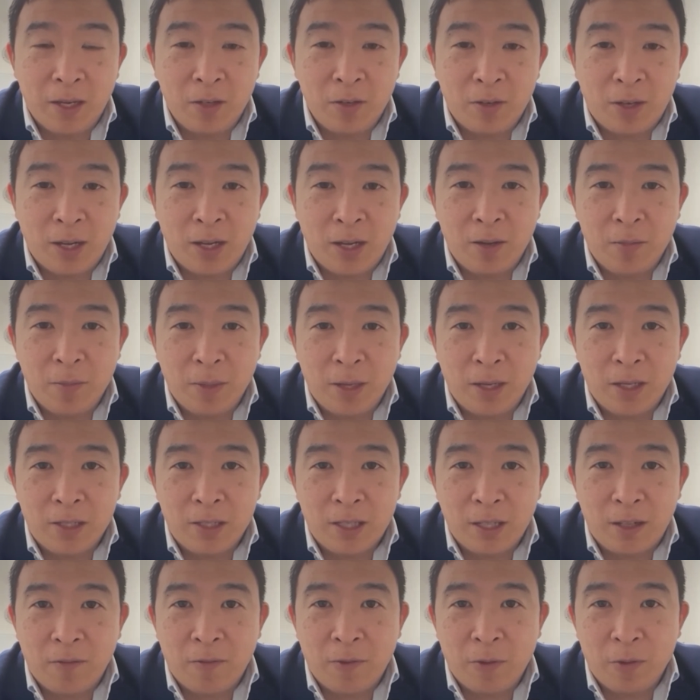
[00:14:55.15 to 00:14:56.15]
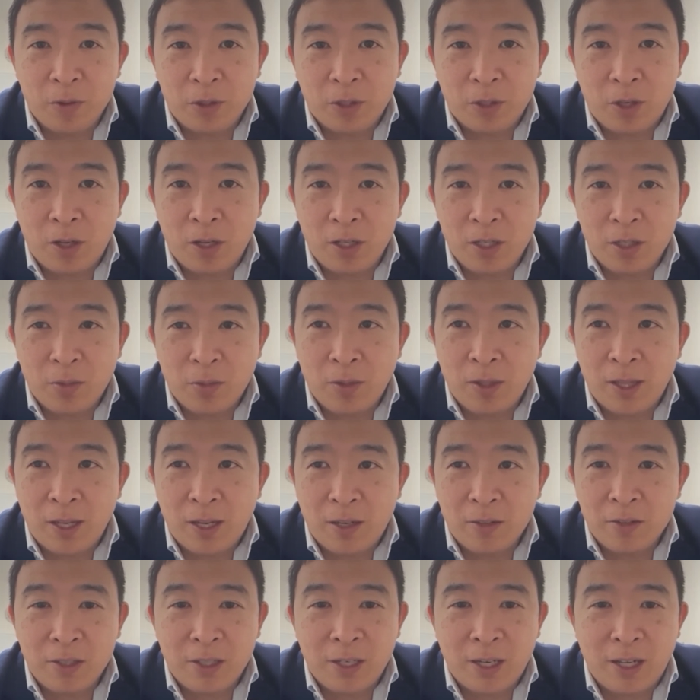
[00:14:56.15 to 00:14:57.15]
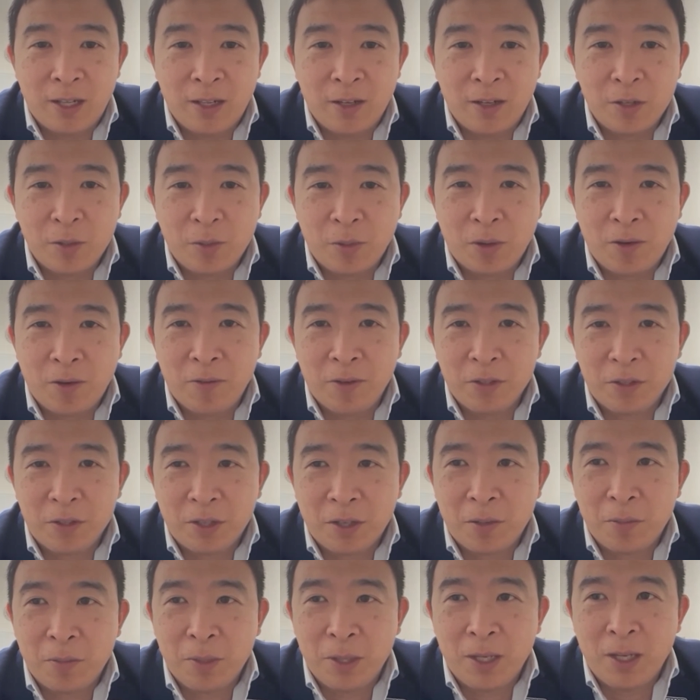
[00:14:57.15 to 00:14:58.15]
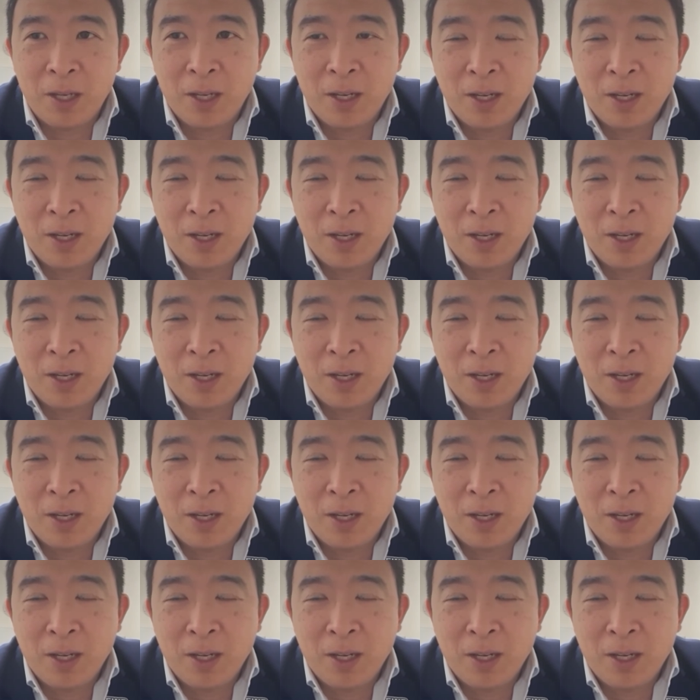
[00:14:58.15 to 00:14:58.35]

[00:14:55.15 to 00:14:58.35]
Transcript: you can't make cell phones cost $3,000 or whatever it's going to be."